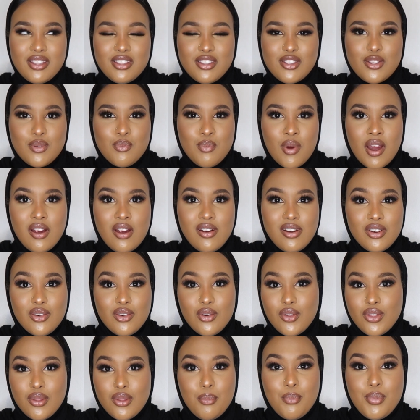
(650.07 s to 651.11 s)
inspiring
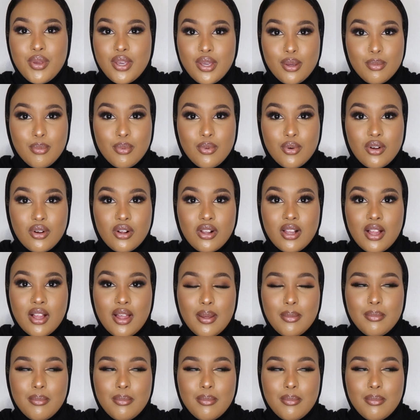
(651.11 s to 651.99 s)
other people,